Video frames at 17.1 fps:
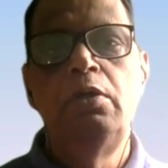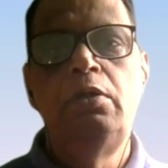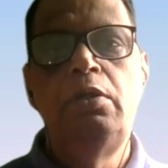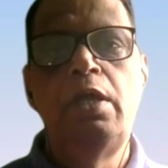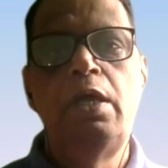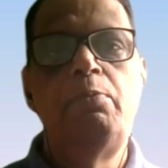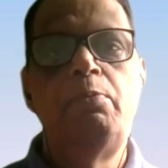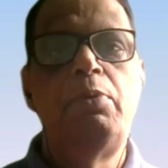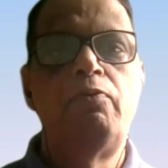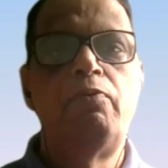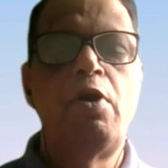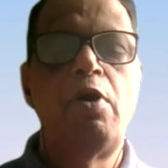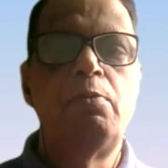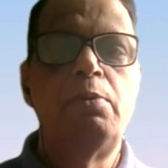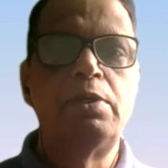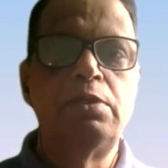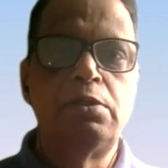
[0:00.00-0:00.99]
their
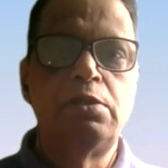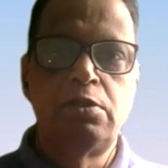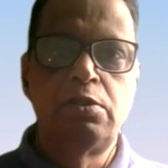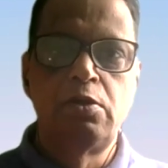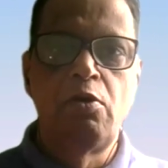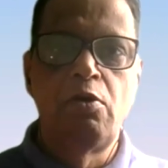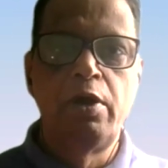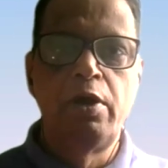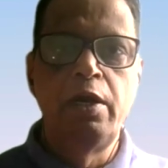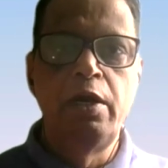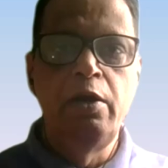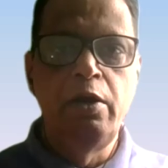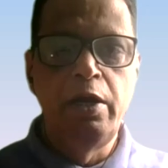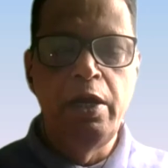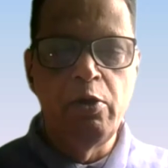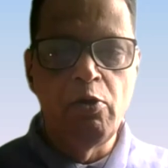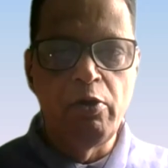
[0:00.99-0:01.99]
performance or
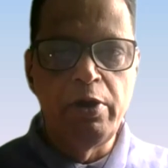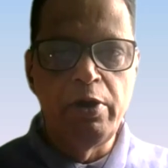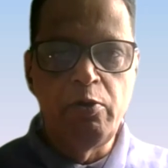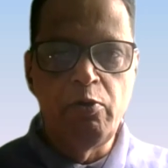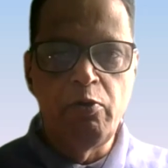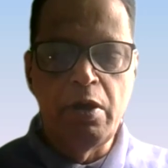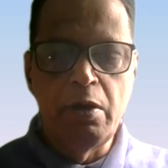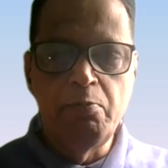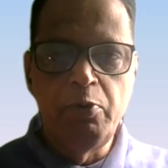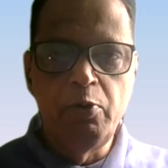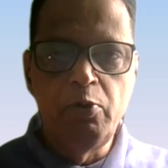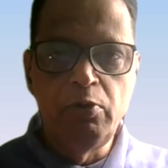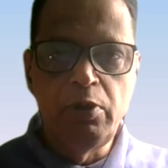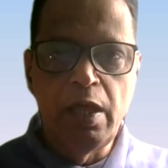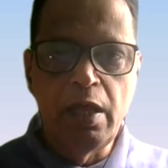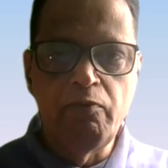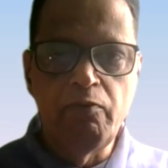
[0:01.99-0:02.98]
in order to
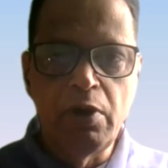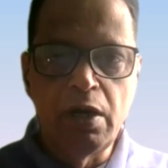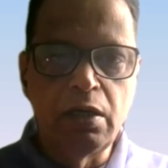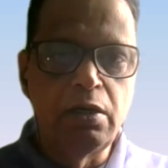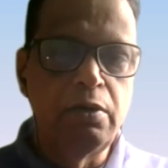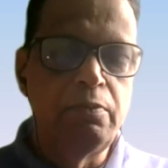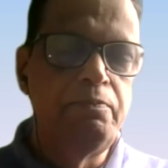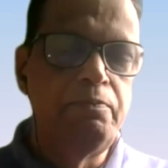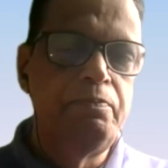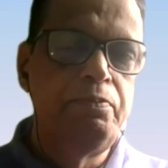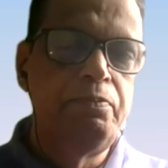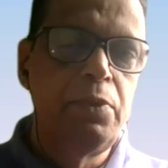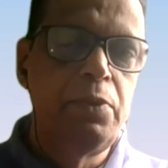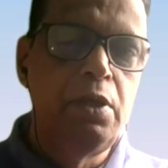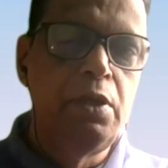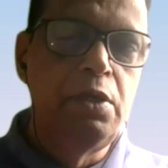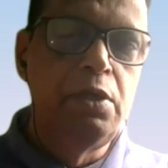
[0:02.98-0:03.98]
improve their work.
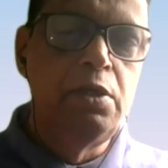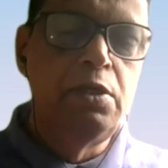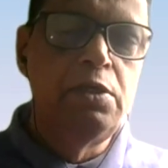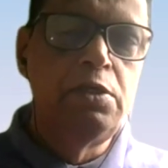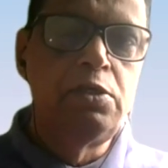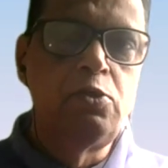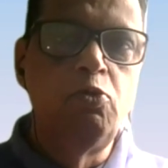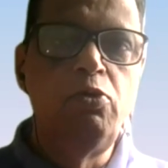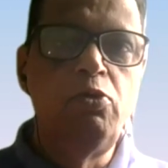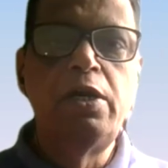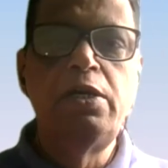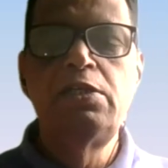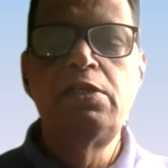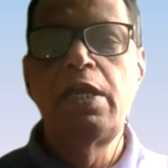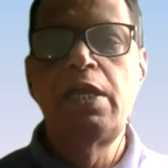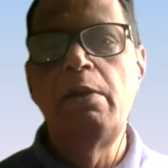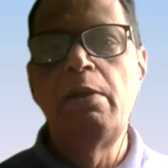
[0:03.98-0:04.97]

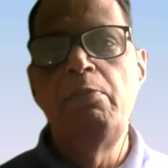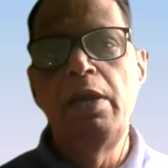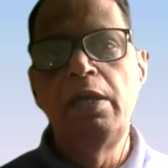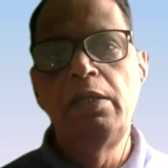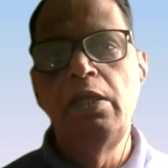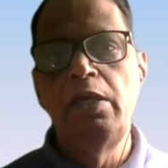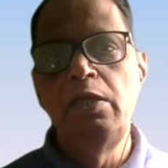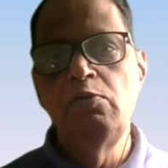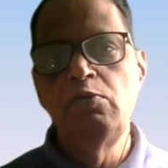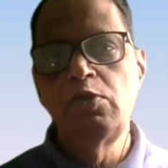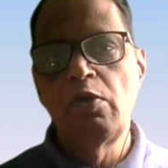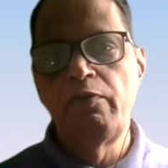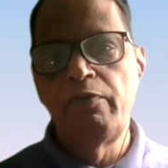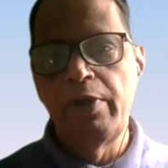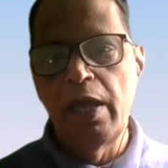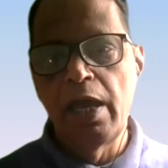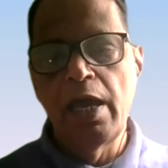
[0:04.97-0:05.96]
Students can make the use
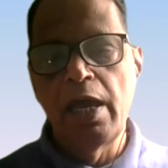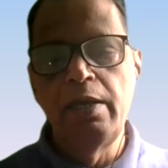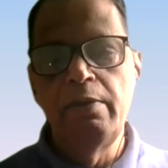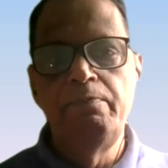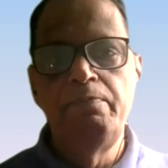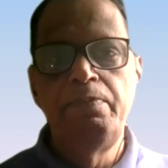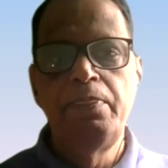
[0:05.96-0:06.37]
of AI.